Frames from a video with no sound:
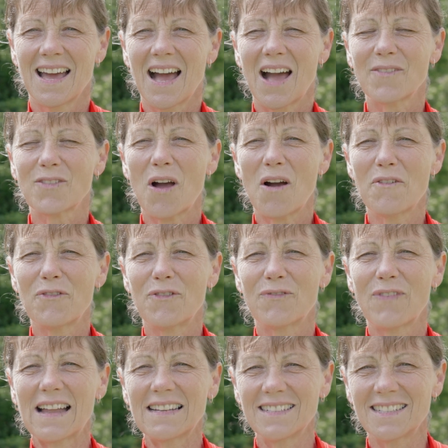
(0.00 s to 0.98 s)
I've got a
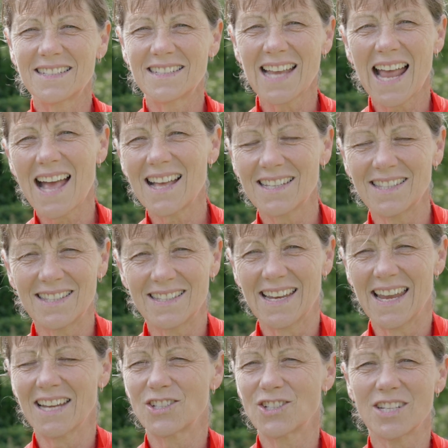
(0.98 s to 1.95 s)

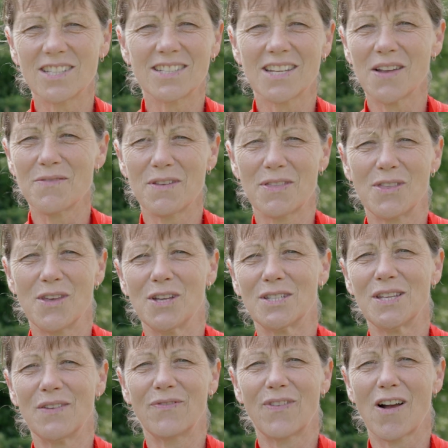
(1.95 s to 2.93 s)
fantastic, just over
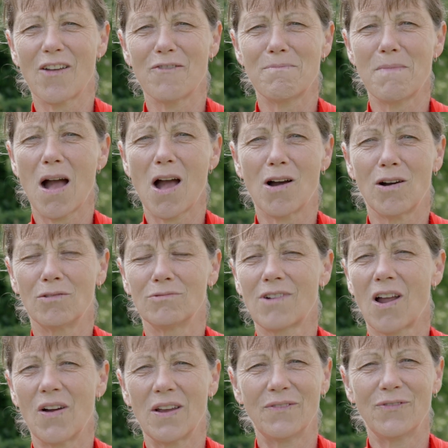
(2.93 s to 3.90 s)
35-mile
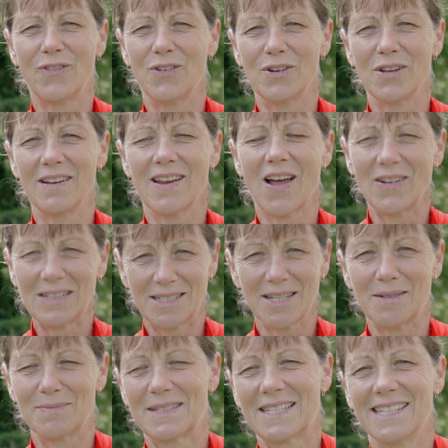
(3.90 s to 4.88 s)
ride for you lined
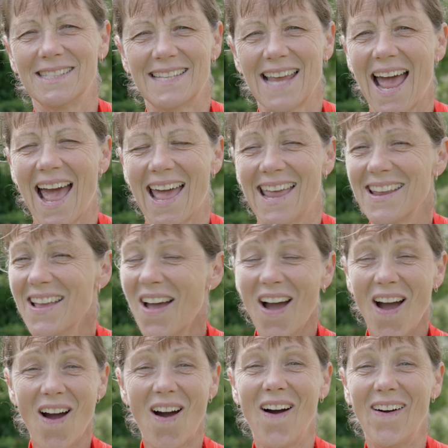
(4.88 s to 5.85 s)
up today.
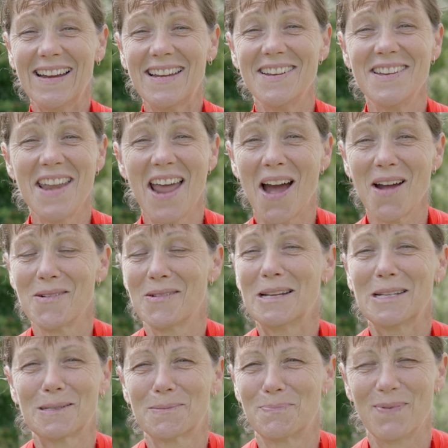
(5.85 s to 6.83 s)
I know
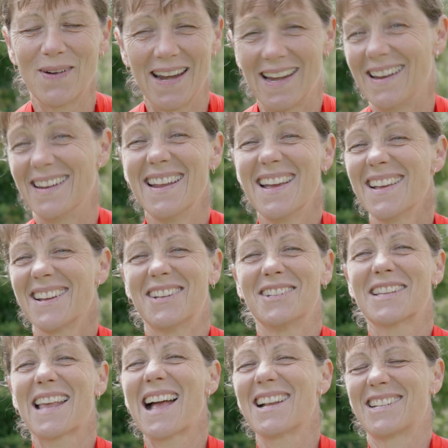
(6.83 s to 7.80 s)
it's brilliant
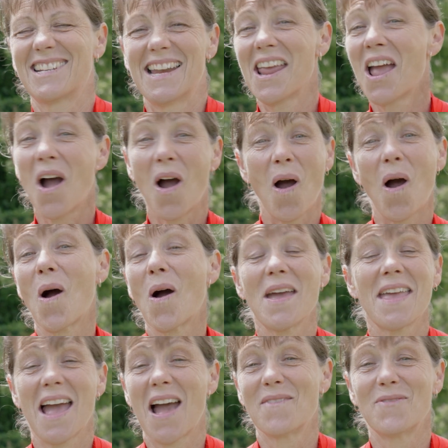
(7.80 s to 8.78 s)
because actually
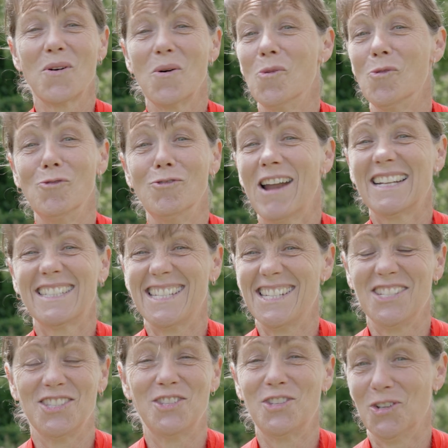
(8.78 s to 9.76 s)
I have
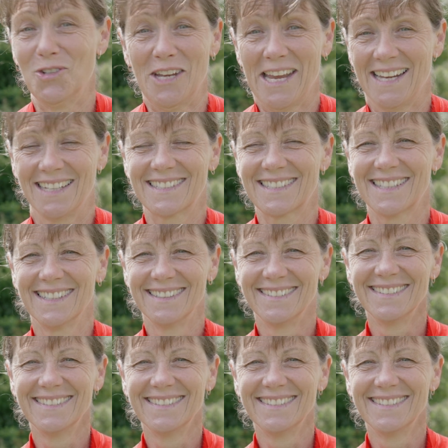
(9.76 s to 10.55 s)
already done it.